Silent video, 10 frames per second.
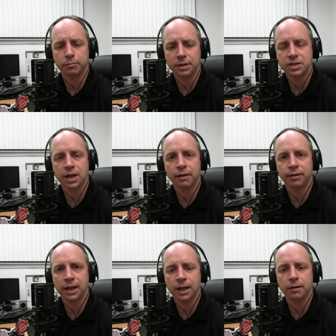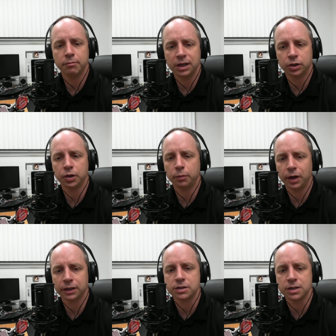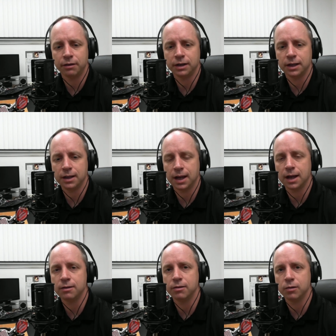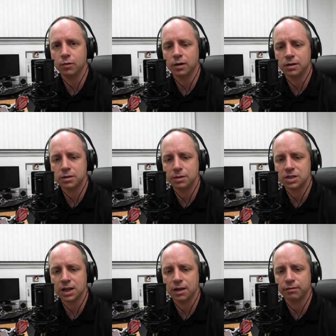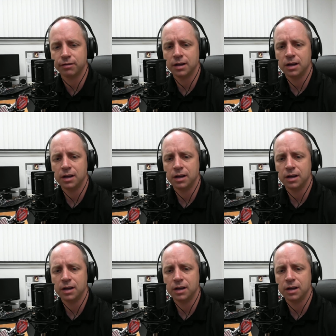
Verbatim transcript: Be safe again. Make sure you're practicing everything you can to uh, to be safe.